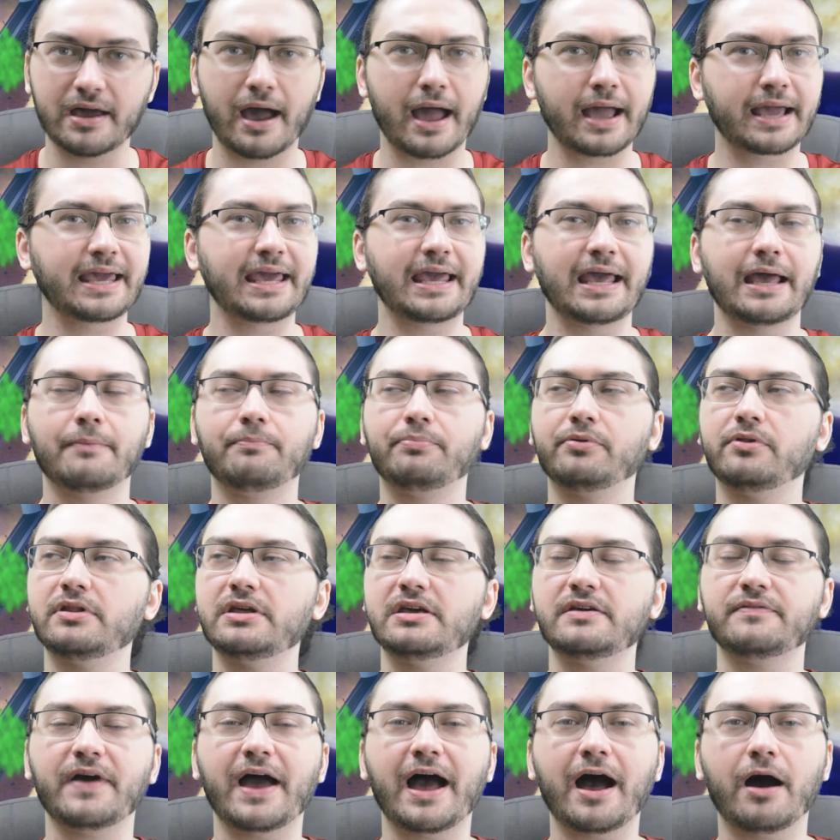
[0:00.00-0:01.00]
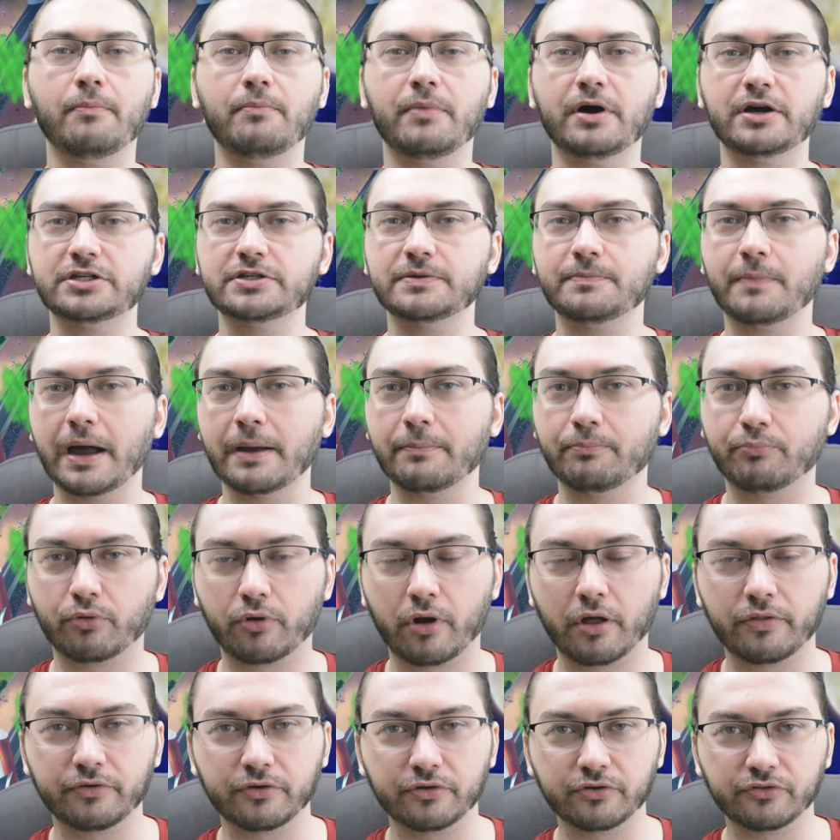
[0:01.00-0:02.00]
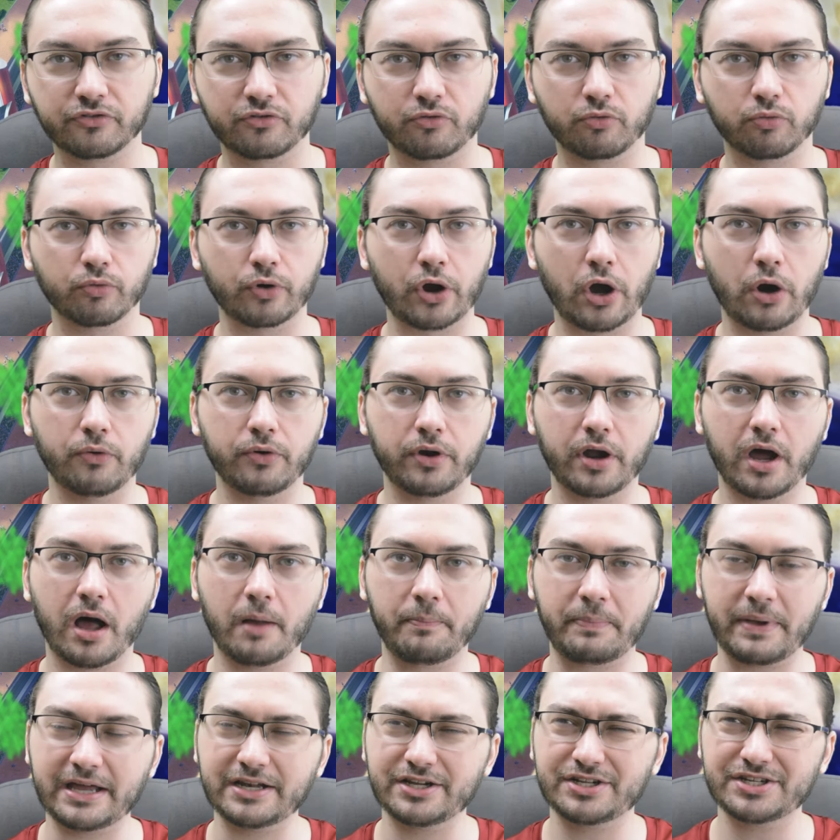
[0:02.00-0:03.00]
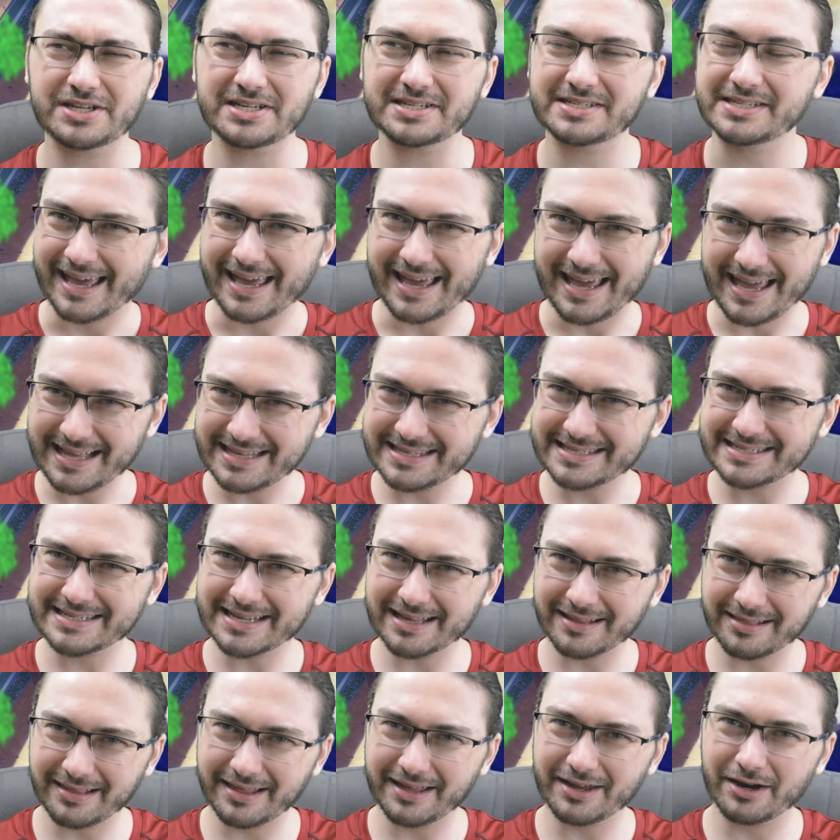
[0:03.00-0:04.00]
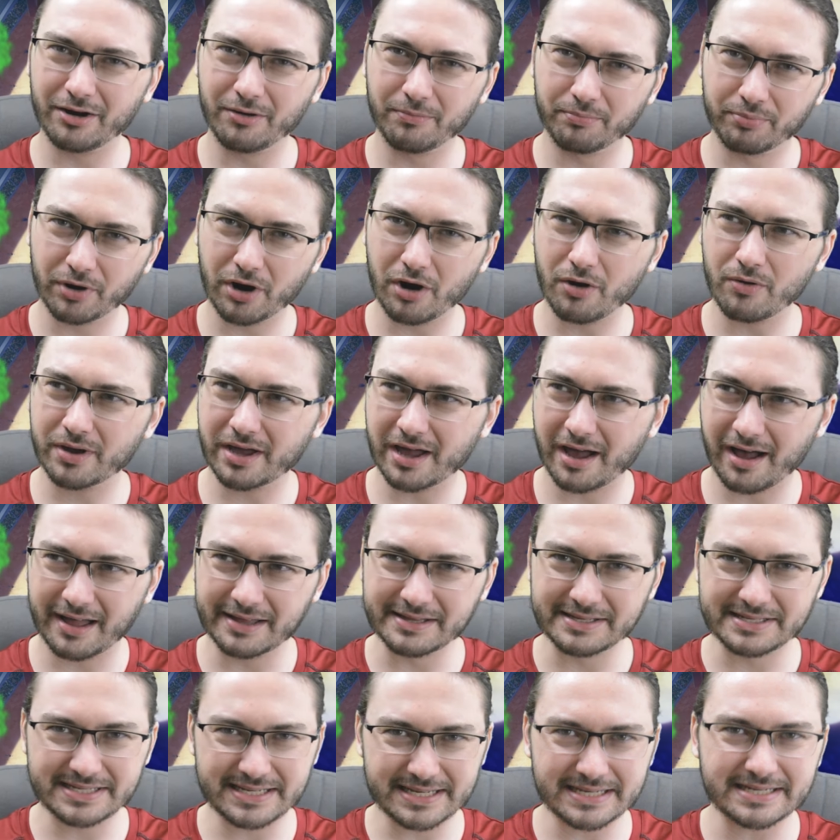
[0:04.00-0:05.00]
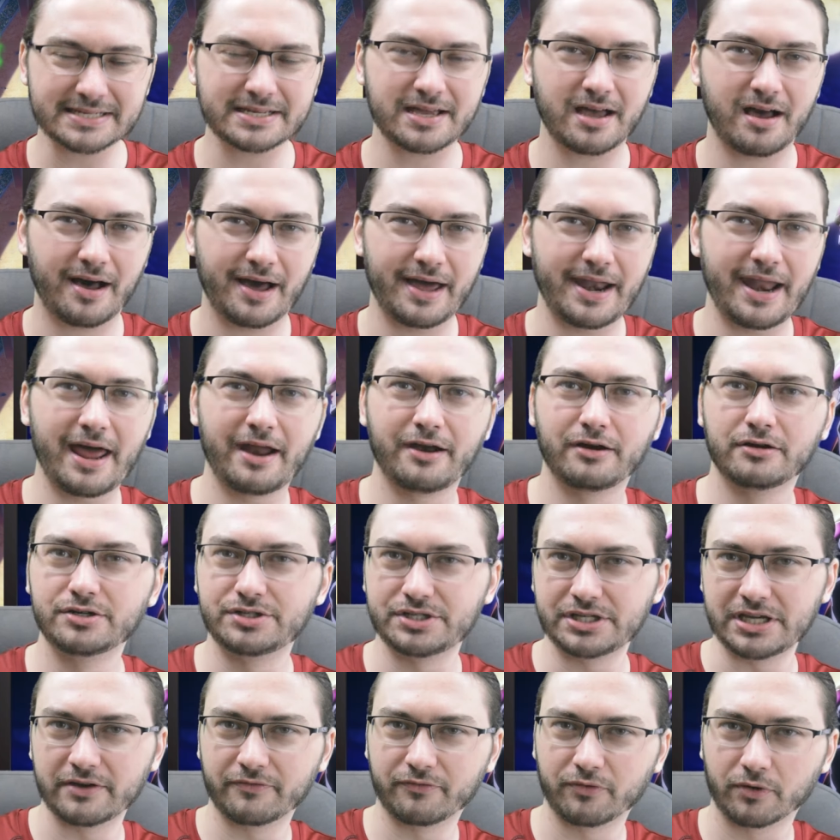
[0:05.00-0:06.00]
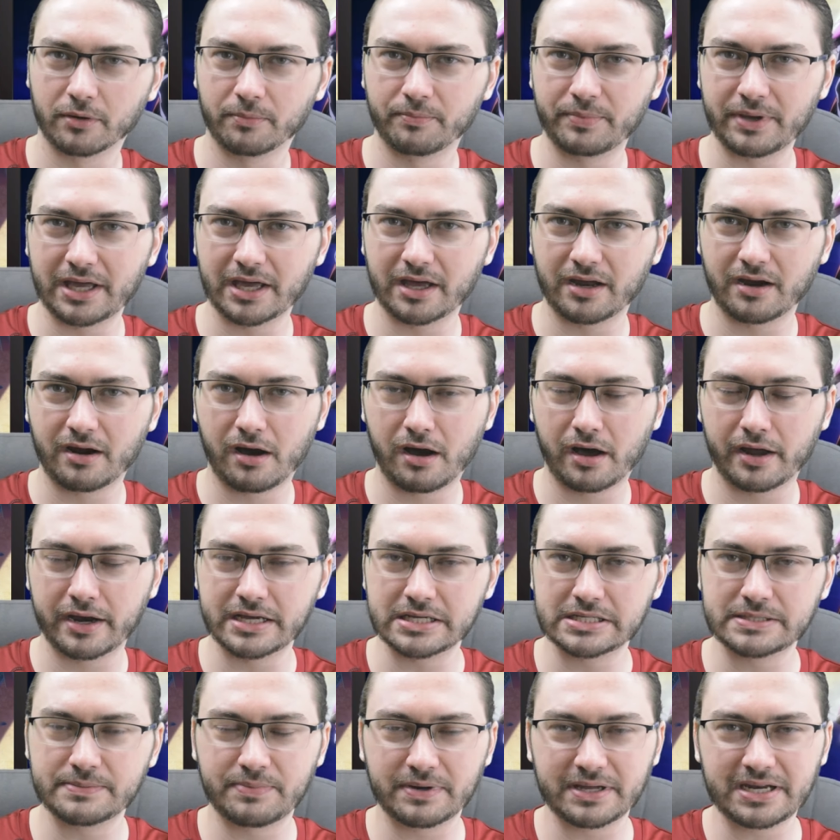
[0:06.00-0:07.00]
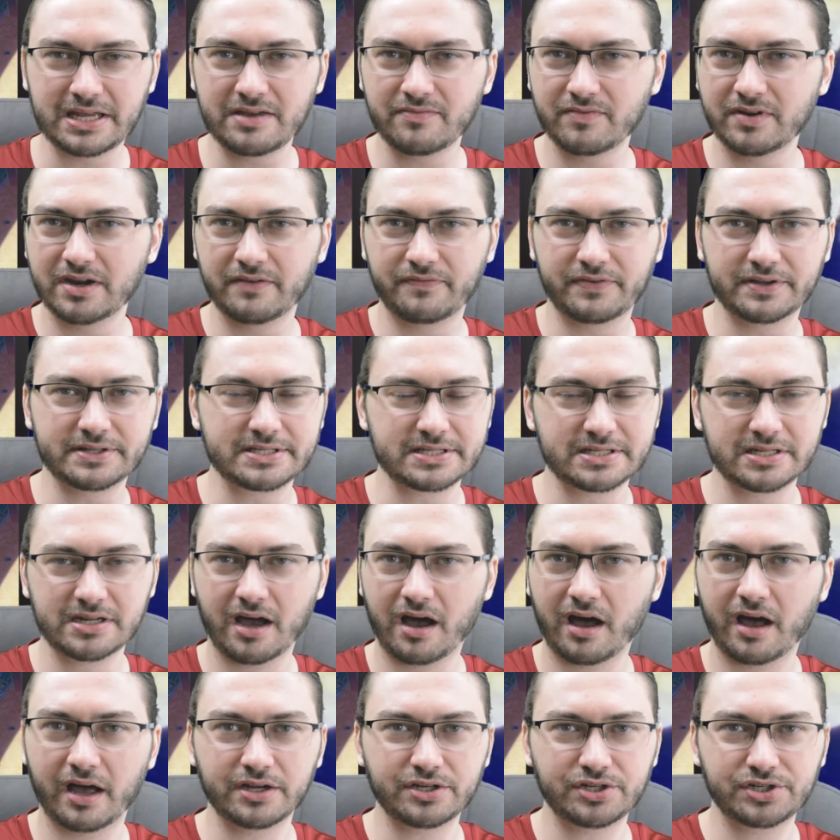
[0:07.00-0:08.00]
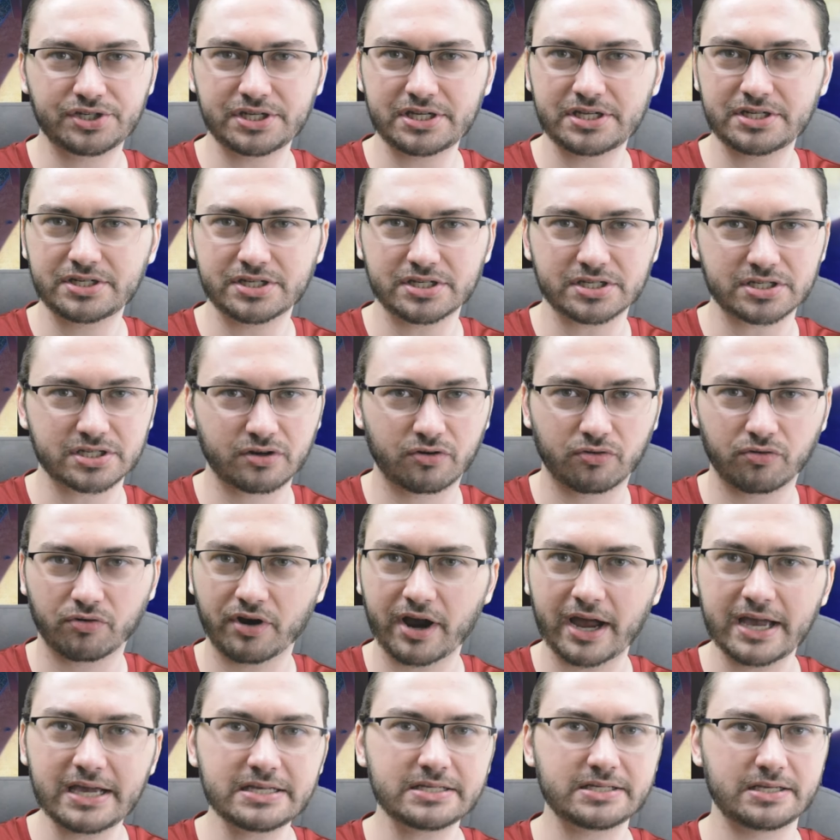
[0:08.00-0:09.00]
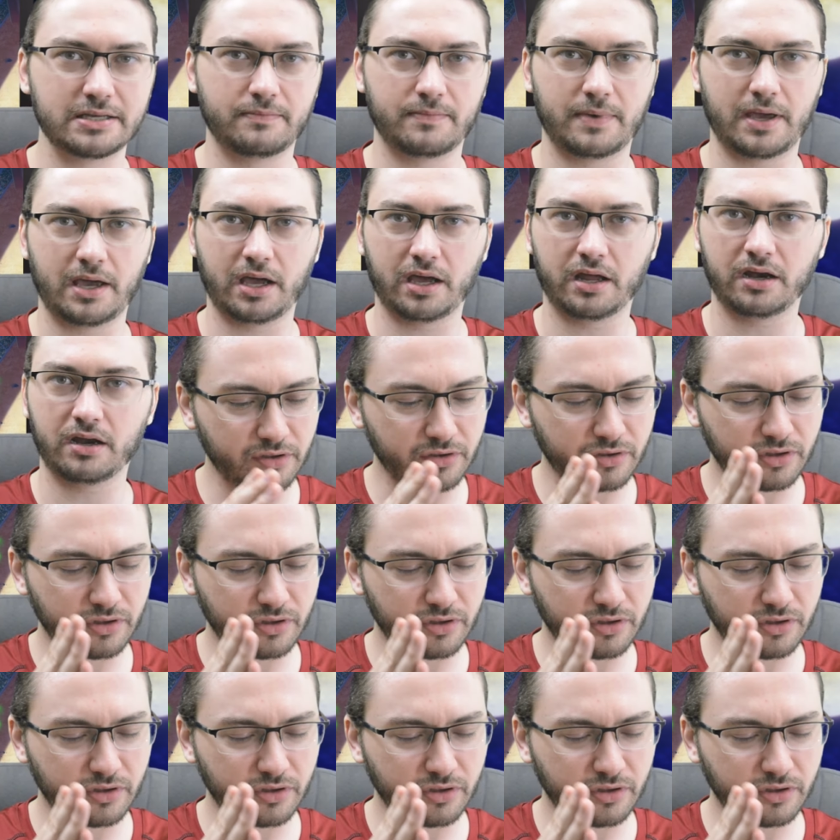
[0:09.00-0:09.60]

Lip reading: I can't believe how much my brother's grown up, and just, it's a little bro-con, sis-con energy if we're being honest, but even if it's not, she just crazy, man.